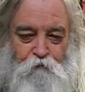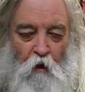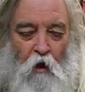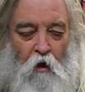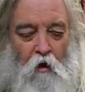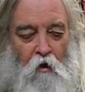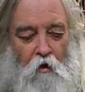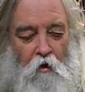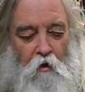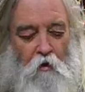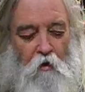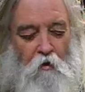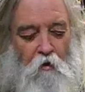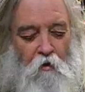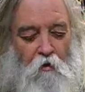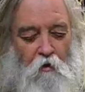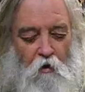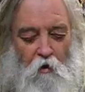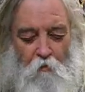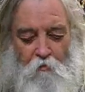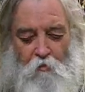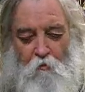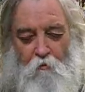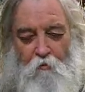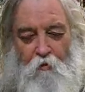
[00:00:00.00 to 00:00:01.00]
A
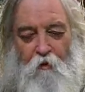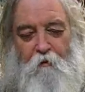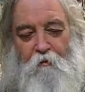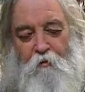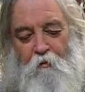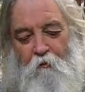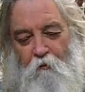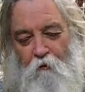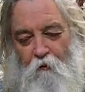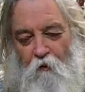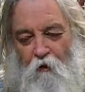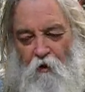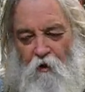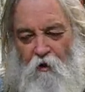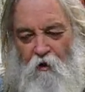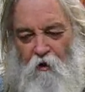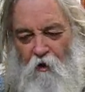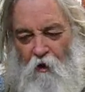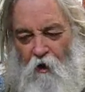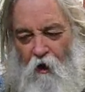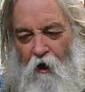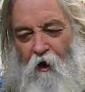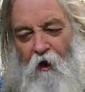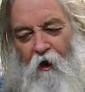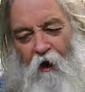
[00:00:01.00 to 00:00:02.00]
couple people,
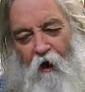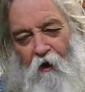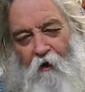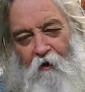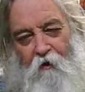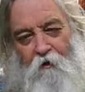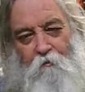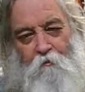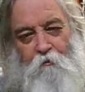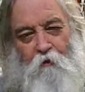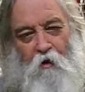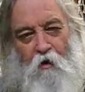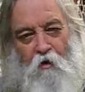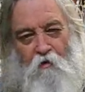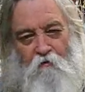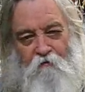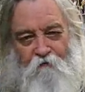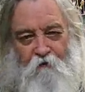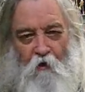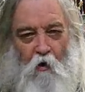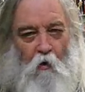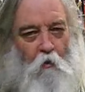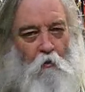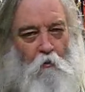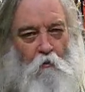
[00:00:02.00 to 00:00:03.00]
I even got
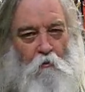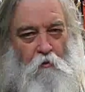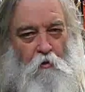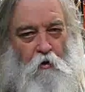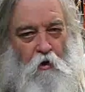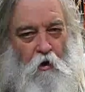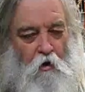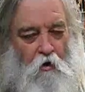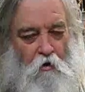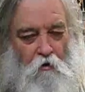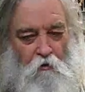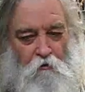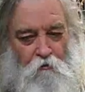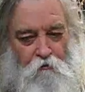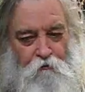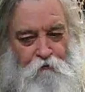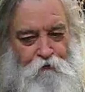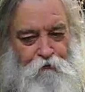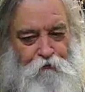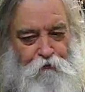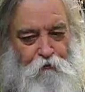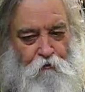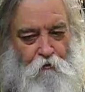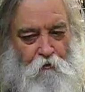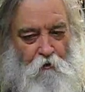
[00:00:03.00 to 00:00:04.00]
phone
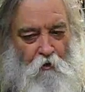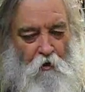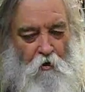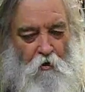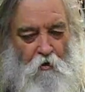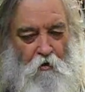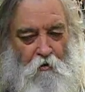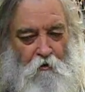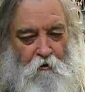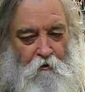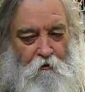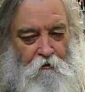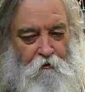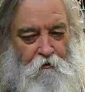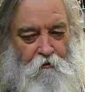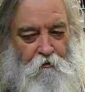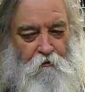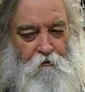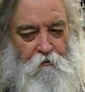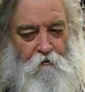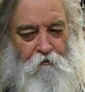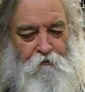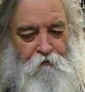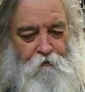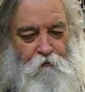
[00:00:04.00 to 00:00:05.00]
calls
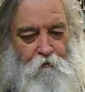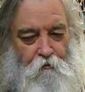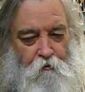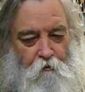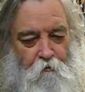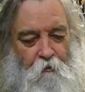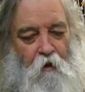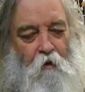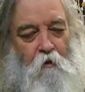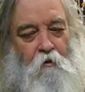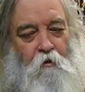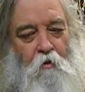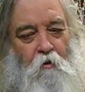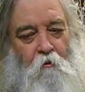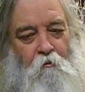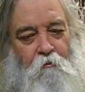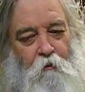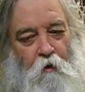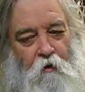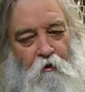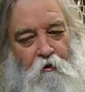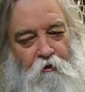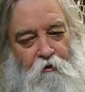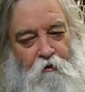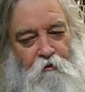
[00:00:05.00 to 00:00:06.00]

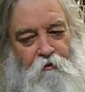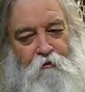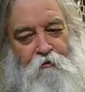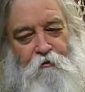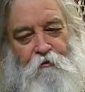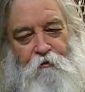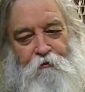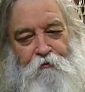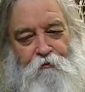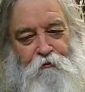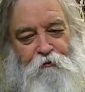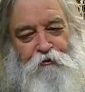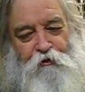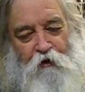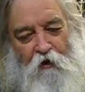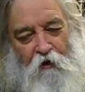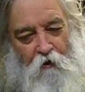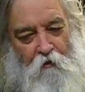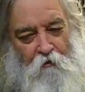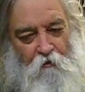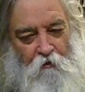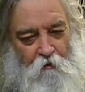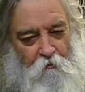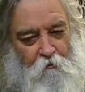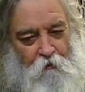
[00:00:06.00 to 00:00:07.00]
about
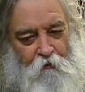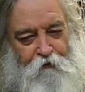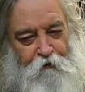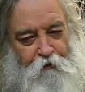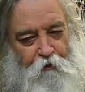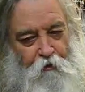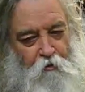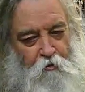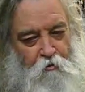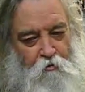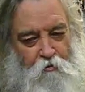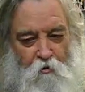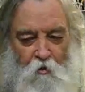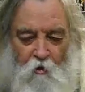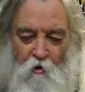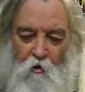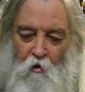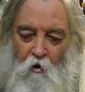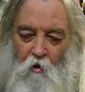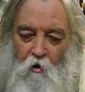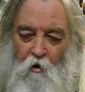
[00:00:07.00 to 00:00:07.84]
chat number 2.